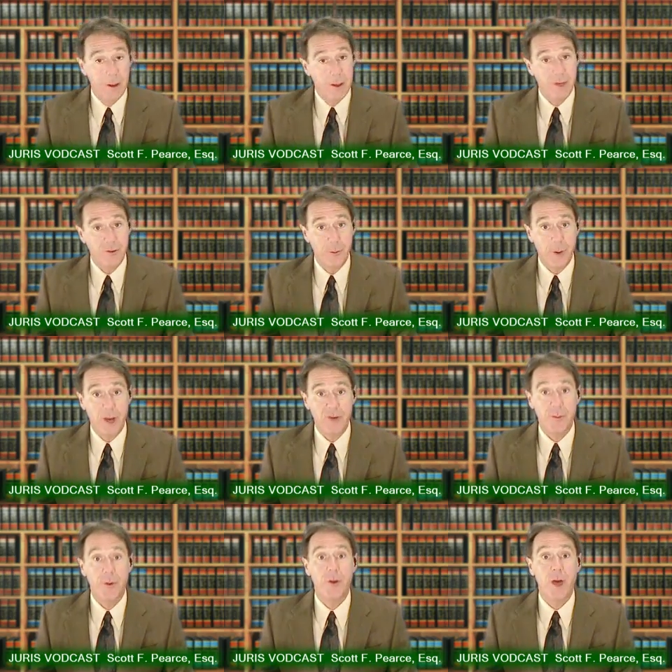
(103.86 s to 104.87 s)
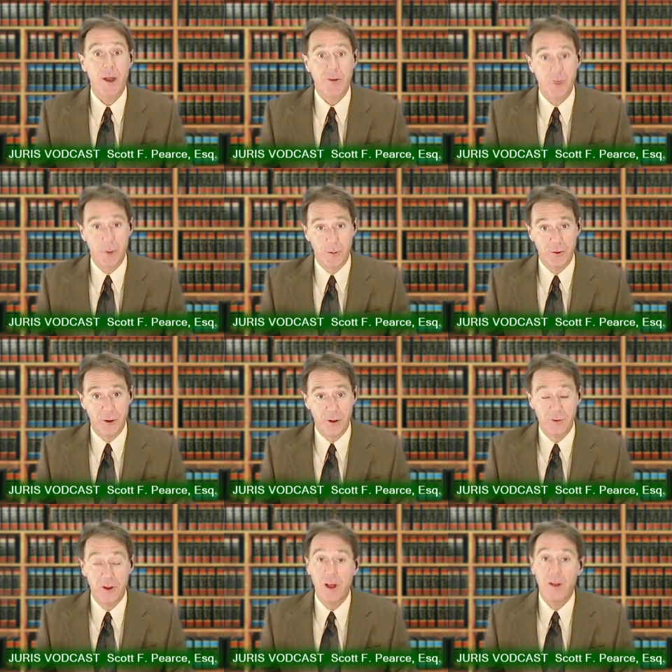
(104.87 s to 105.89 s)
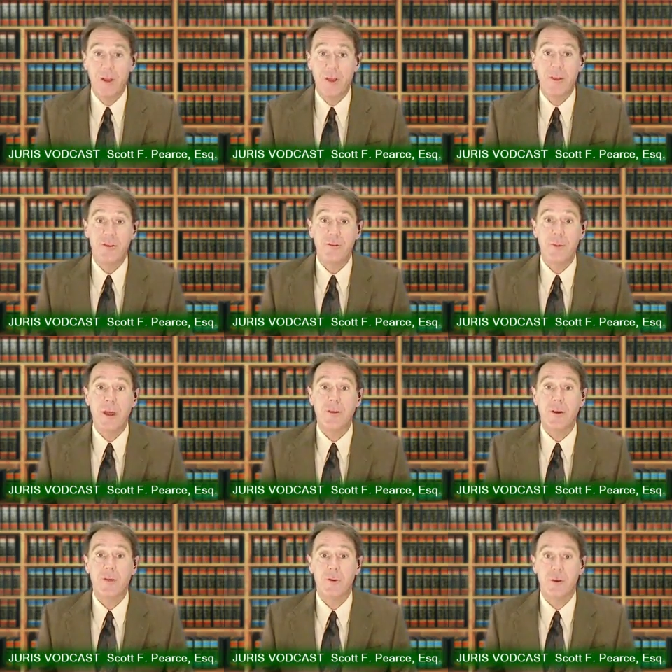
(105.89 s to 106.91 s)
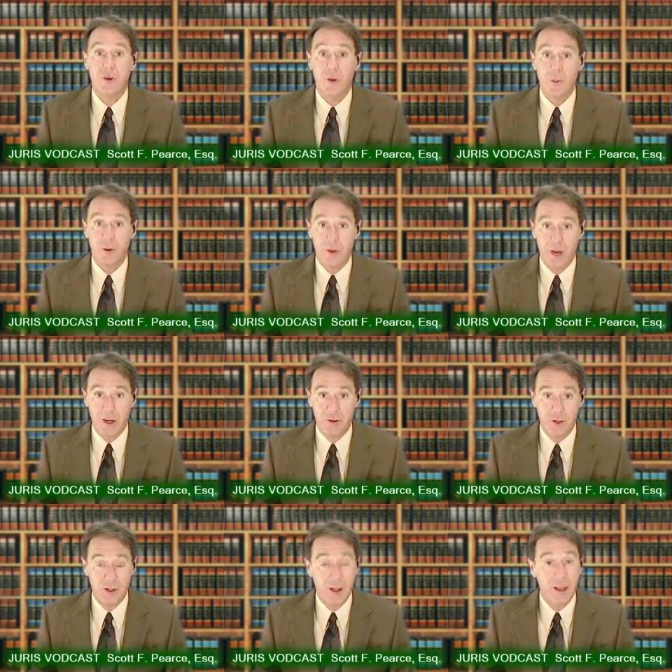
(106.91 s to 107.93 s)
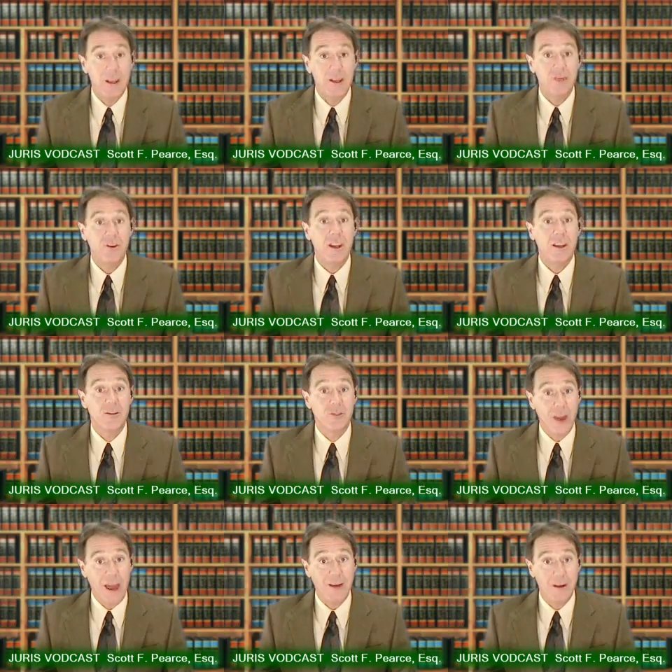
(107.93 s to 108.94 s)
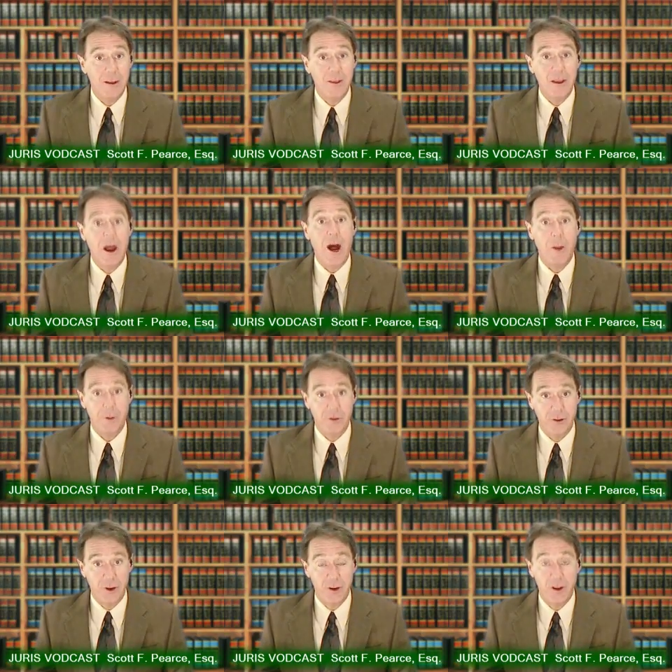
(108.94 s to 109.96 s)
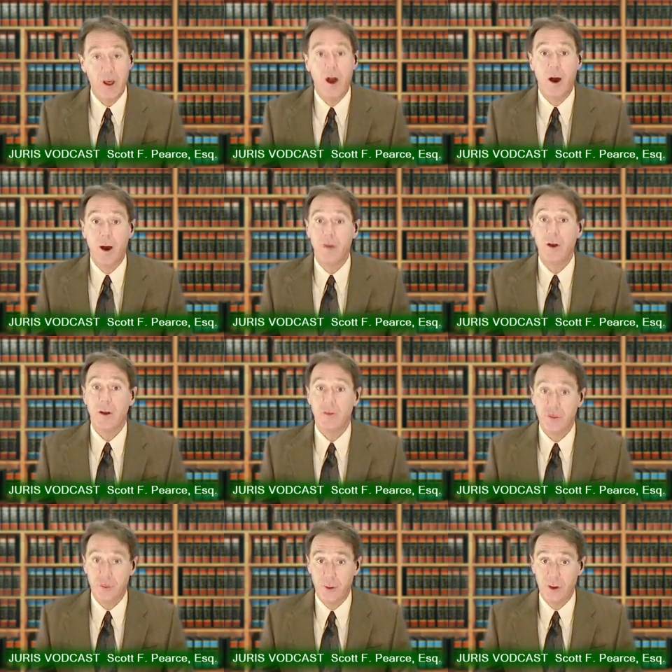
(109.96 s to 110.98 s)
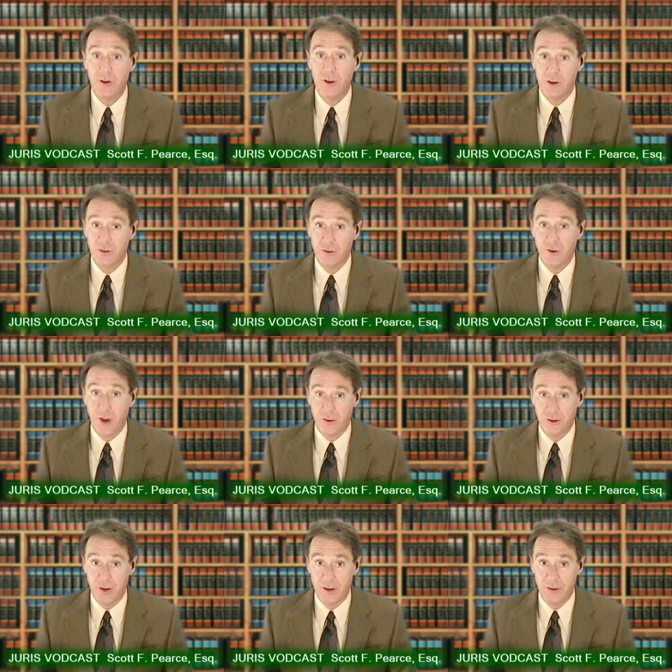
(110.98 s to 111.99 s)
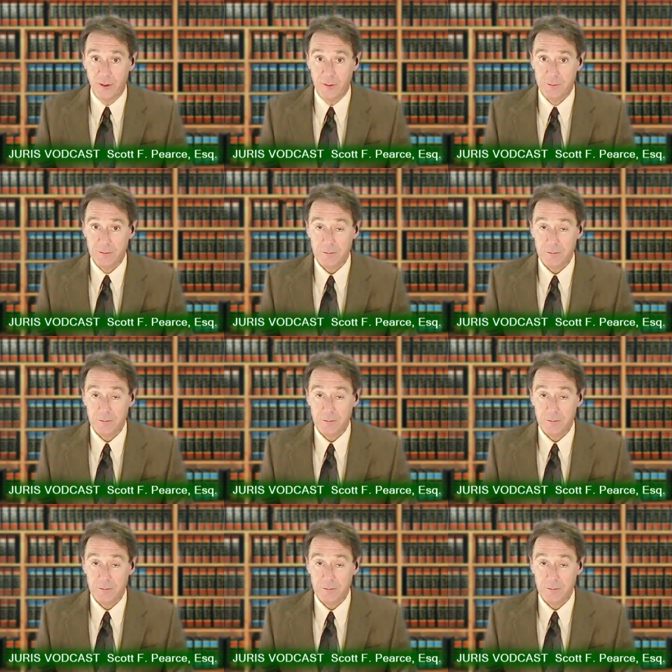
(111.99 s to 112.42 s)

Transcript: It's impossible not to observe that this method of interpretation is exactly the opposite of strict constructionism.